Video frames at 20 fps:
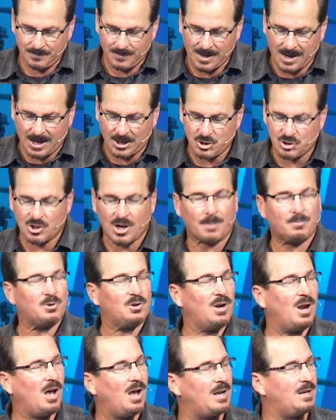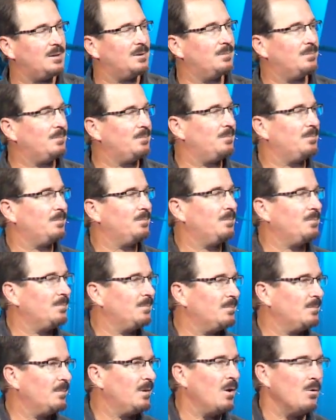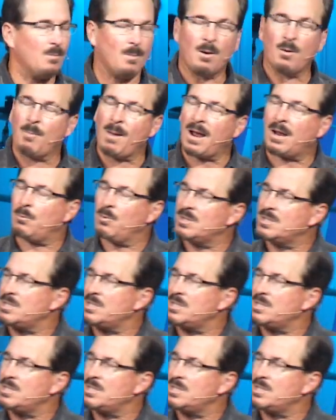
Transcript: Acts chapter 9. Remember back when